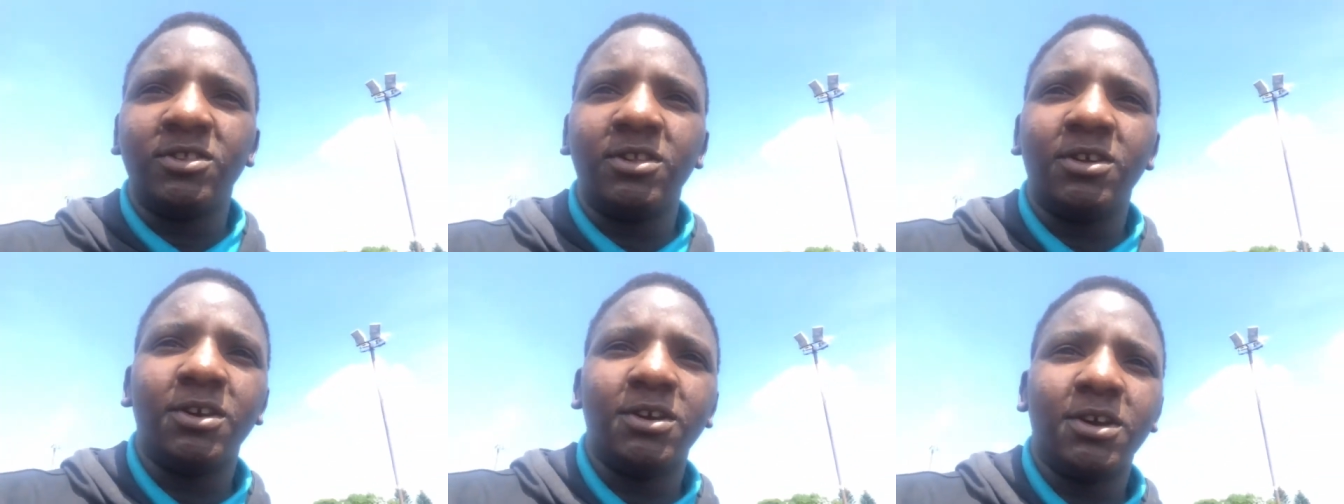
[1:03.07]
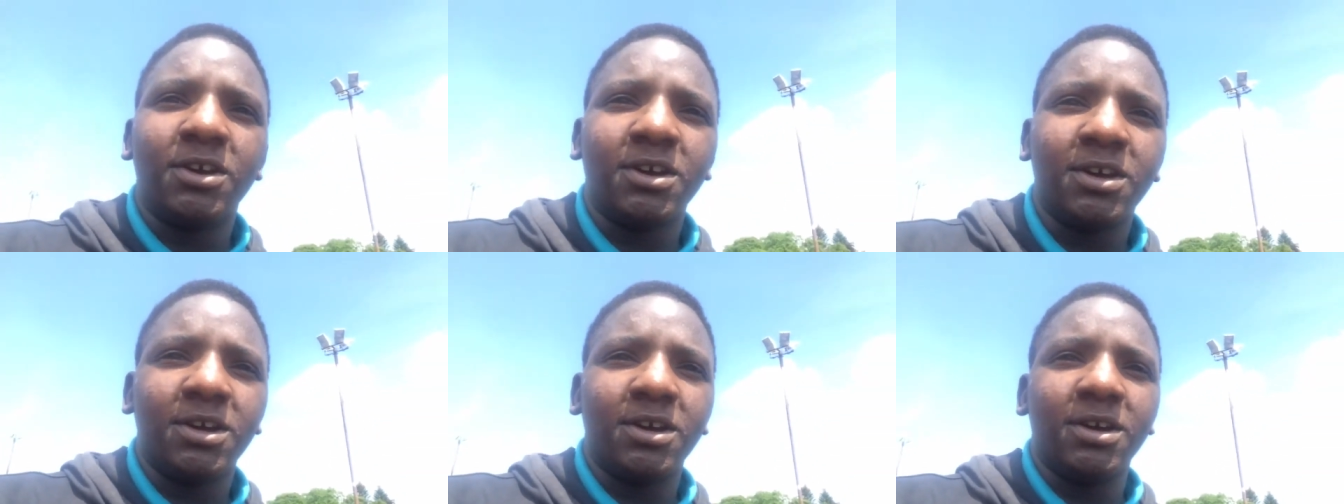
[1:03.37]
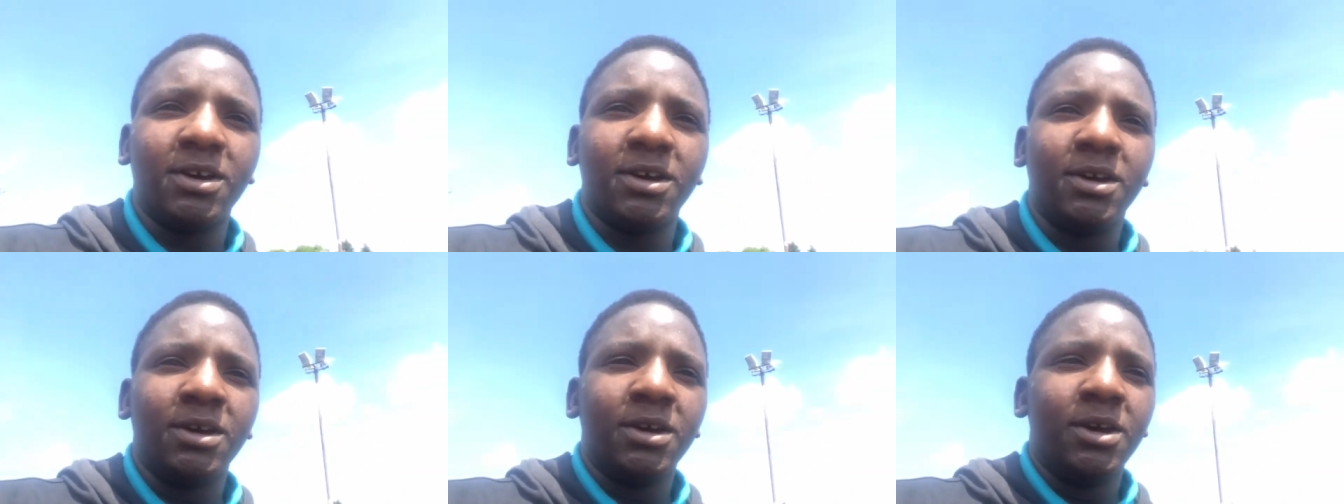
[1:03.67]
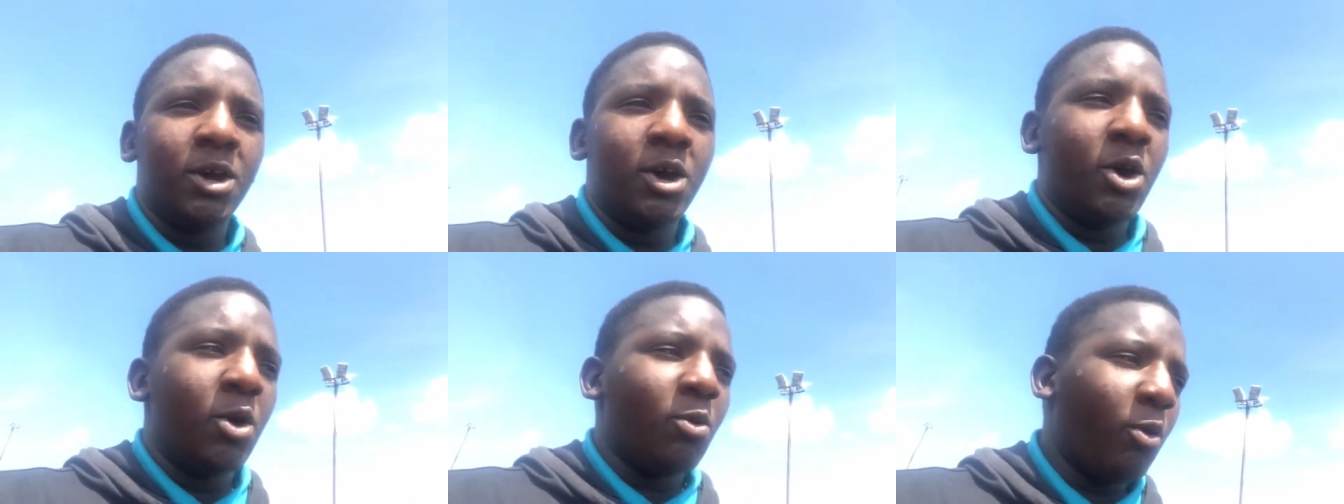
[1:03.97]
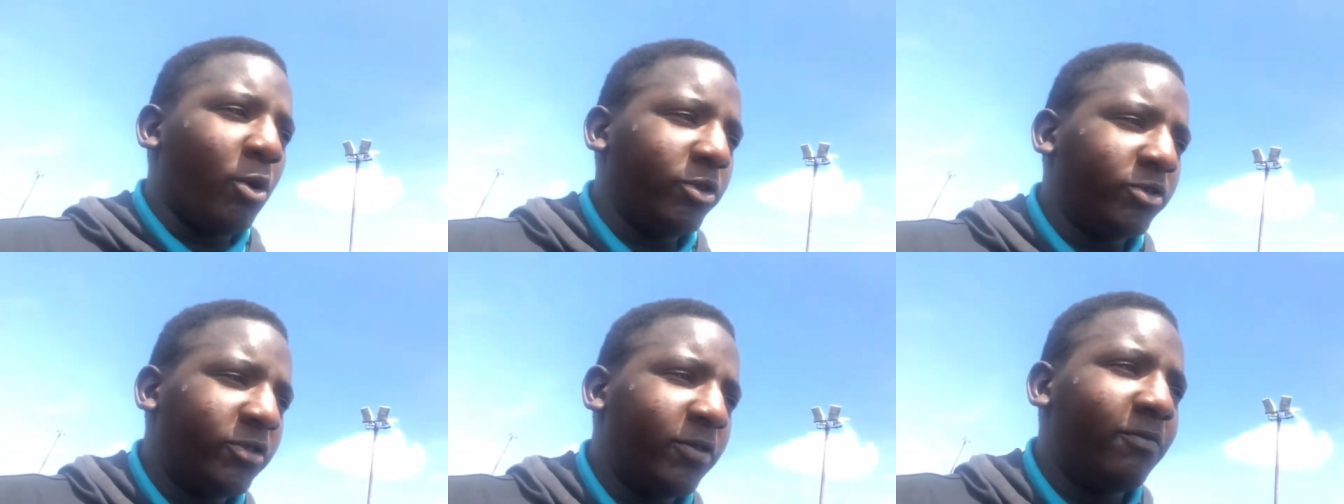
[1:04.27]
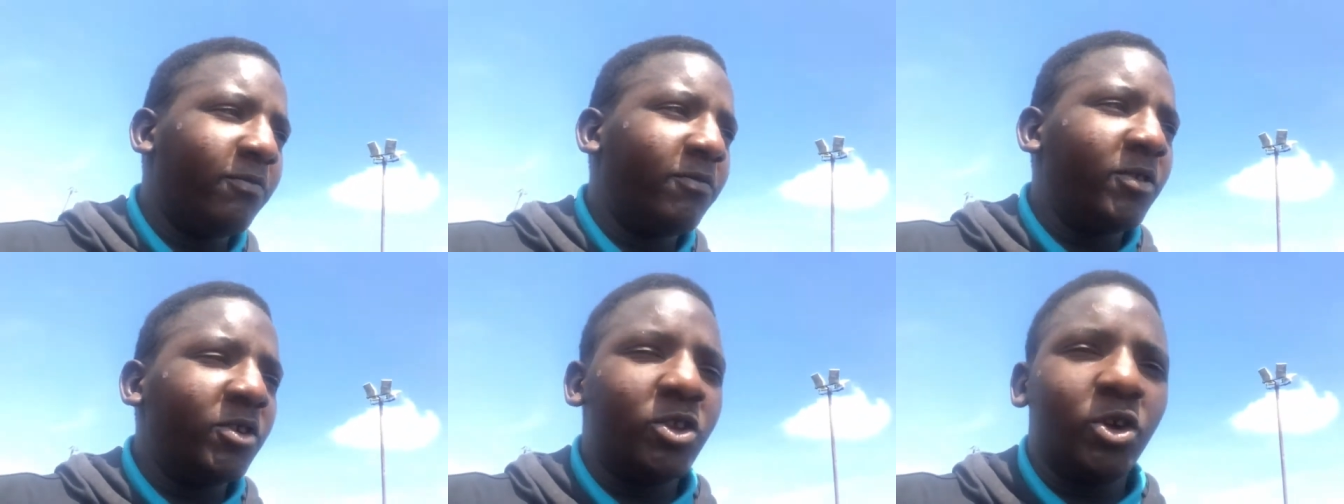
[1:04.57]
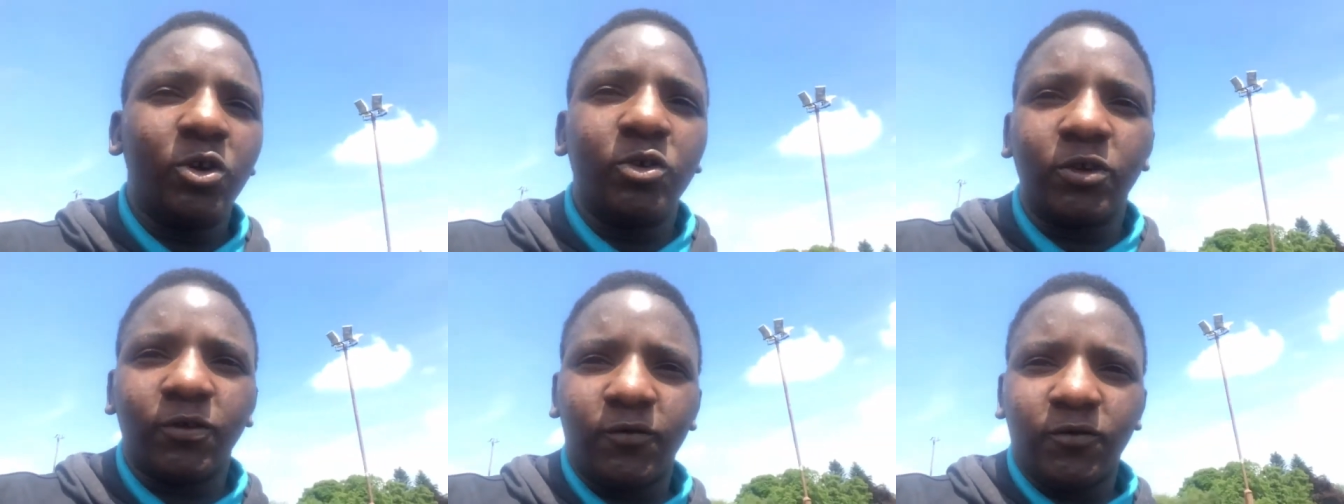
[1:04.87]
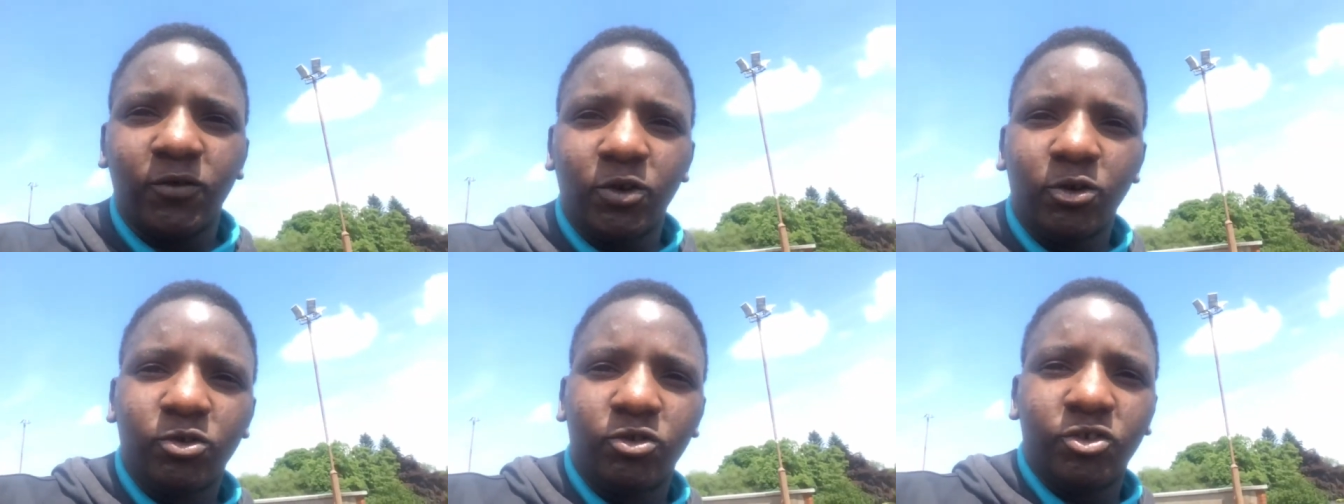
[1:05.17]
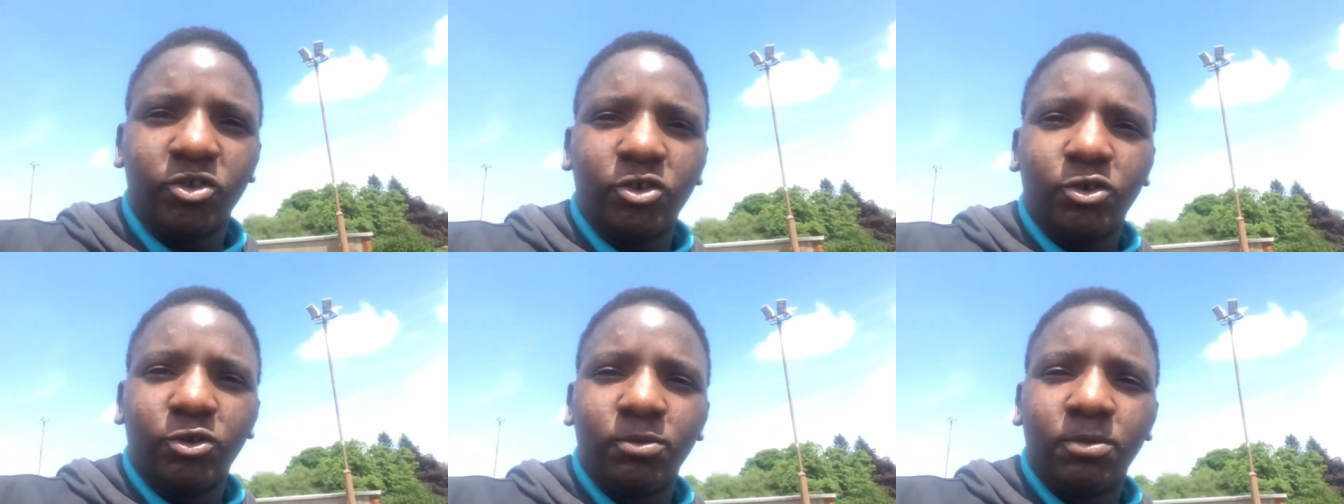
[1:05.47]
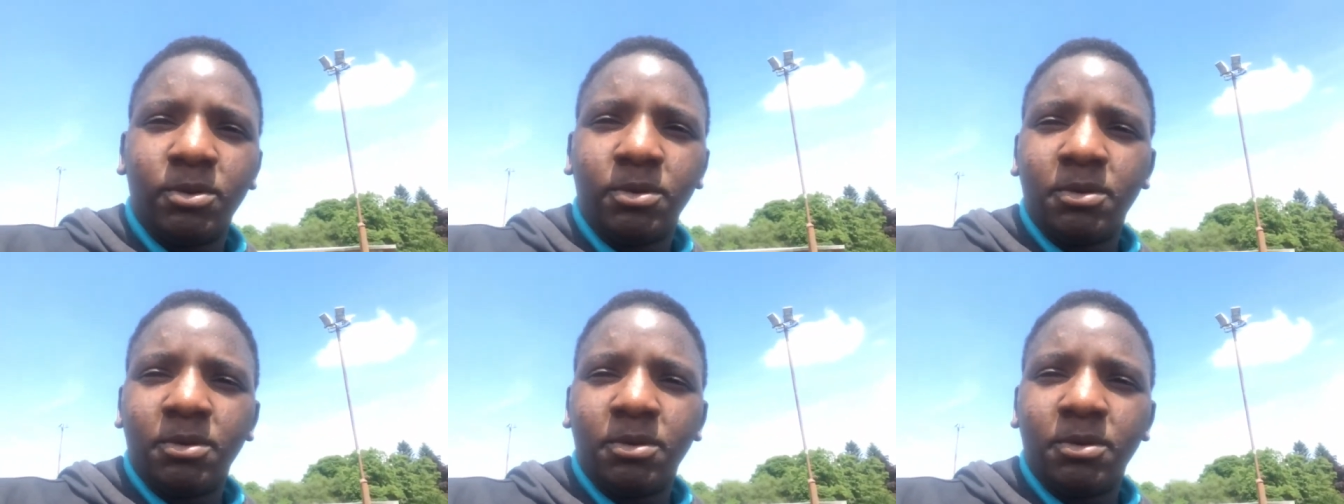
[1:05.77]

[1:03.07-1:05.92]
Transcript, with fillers: like uh, watching videos of YouTube,